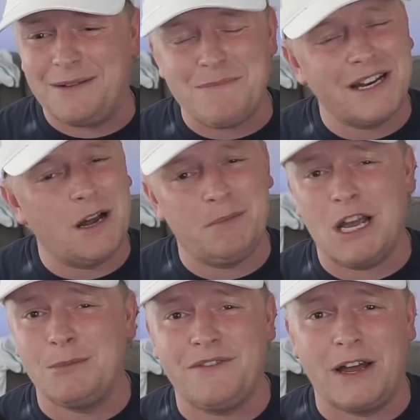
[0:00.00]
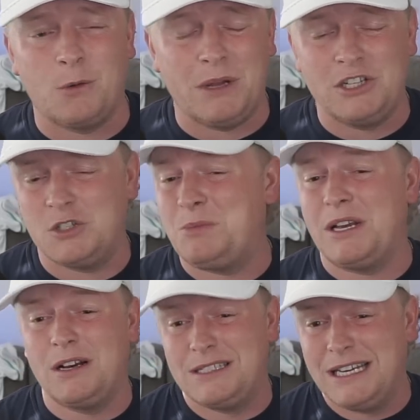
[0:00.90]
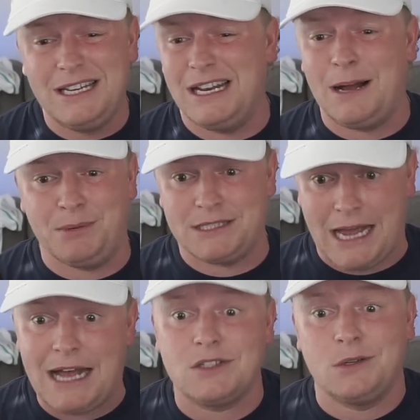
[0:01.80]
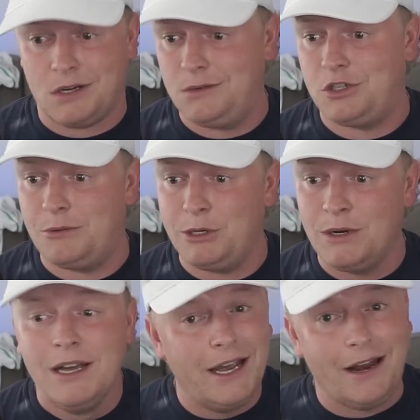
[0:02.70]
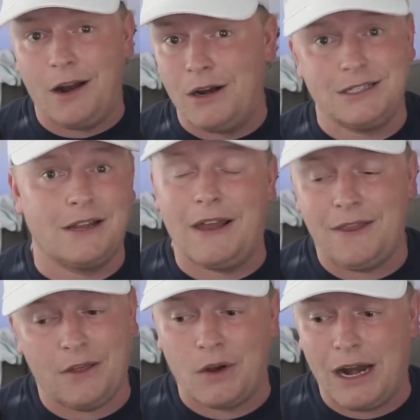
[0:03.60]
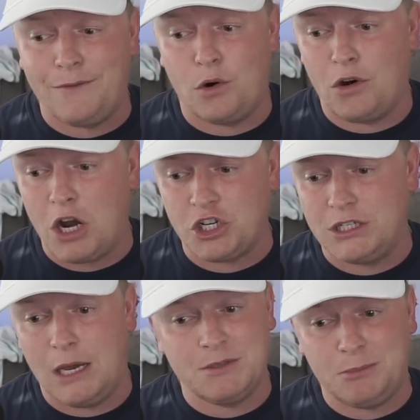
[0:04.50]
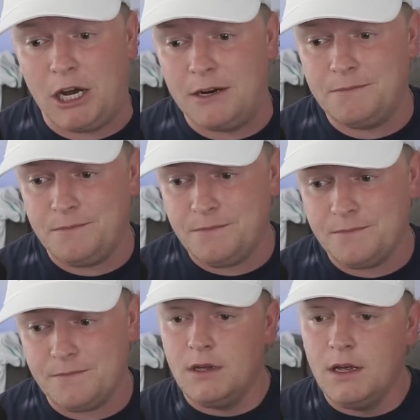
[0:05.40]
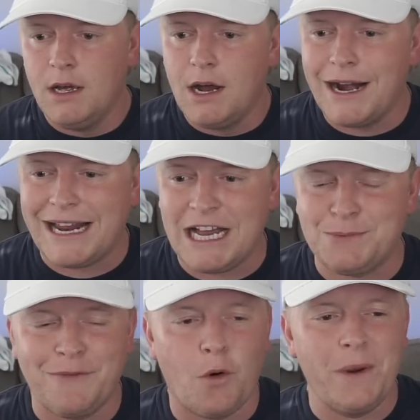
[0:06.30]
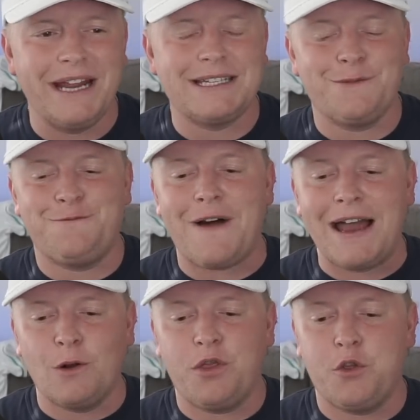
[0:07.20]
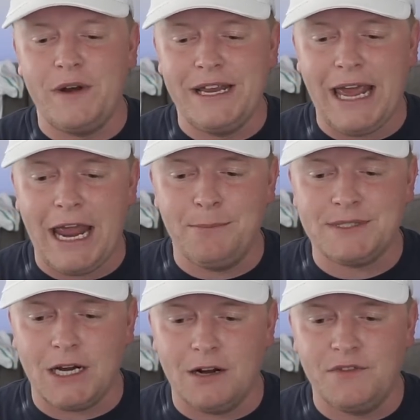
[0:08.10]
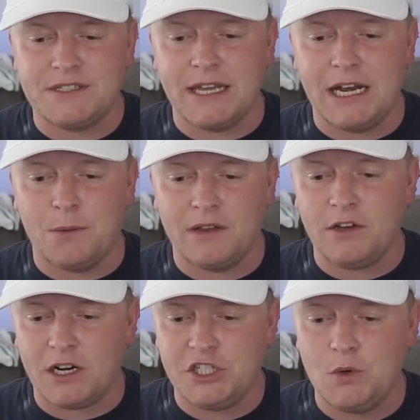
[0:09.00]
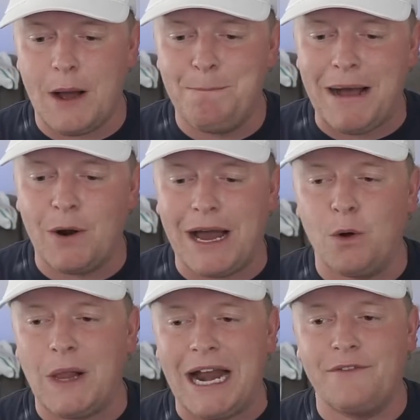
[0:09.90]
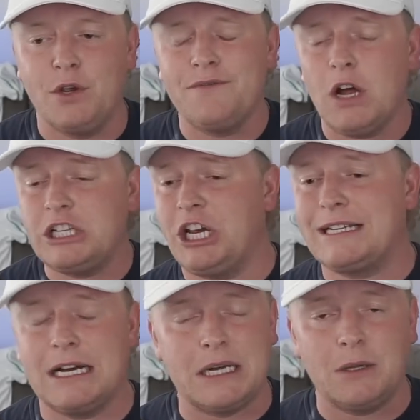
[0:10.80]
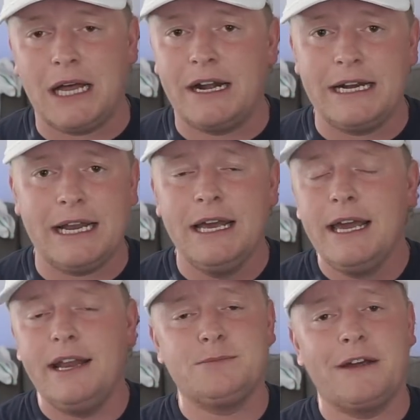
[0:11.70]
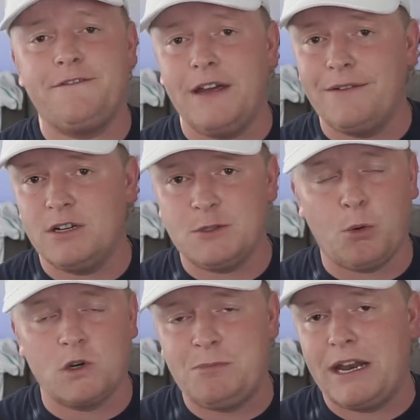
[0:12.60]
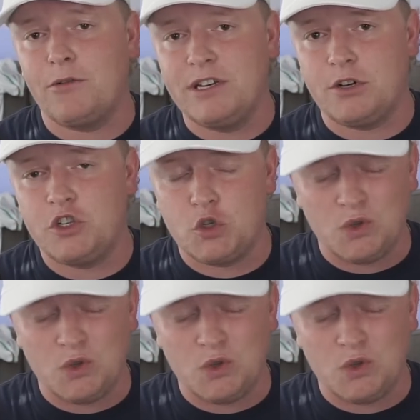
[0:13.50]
it might not become a final play just because Indianapolis has to contribute, and I already said that I think they're going to have a regression type spot. All right, guys, before we get to the final three games of the slate, I want to talk to you about Outlier. If you have not checked out Outlier yet, it is my favorite sports betting research